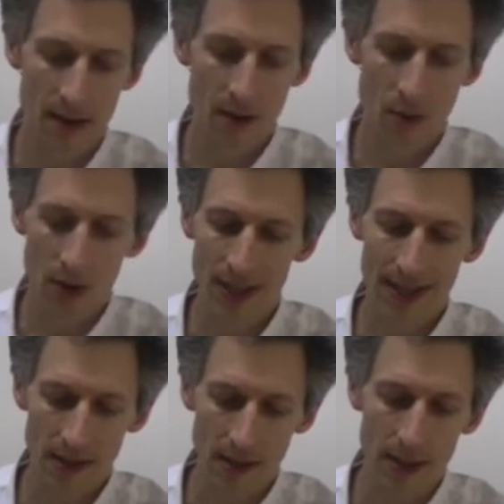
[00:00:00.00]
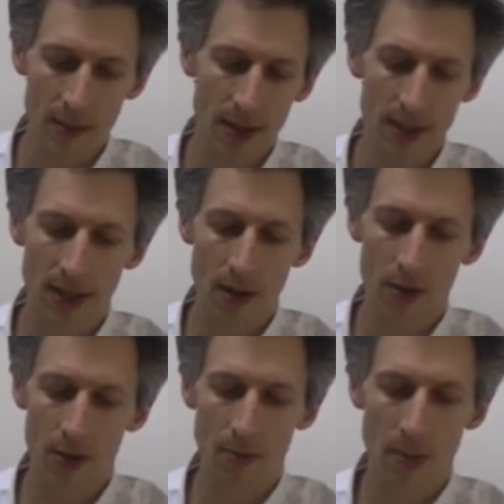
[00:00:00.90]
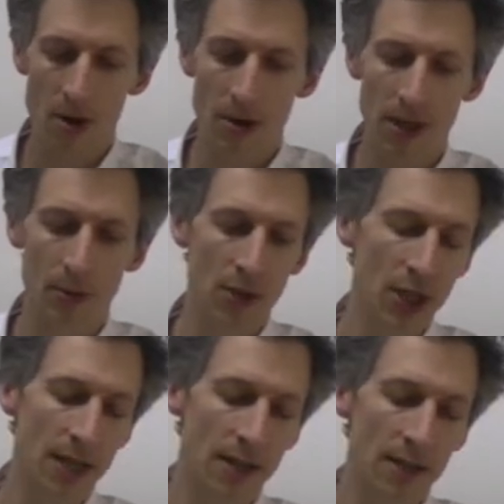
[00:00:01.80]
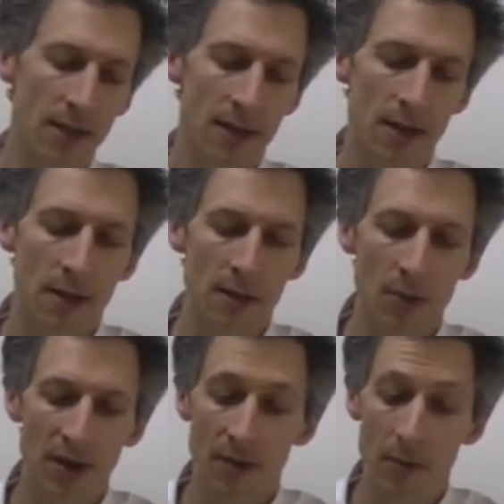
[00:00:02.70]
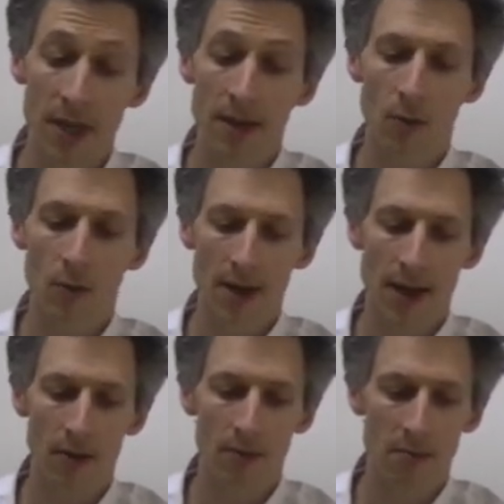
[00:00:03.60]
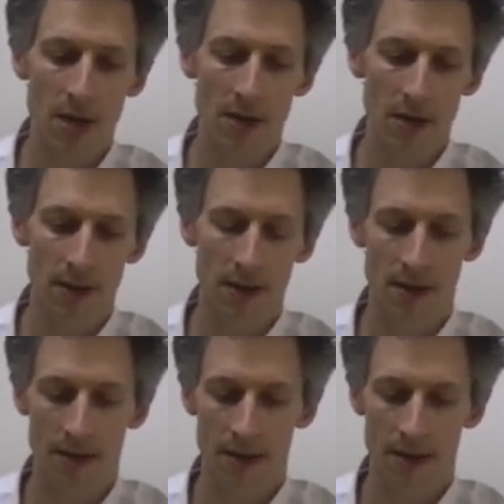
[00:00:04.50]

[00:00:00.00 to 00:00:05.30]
Worse still, he wanted to go on to a party with Gina, and preferably without Miles.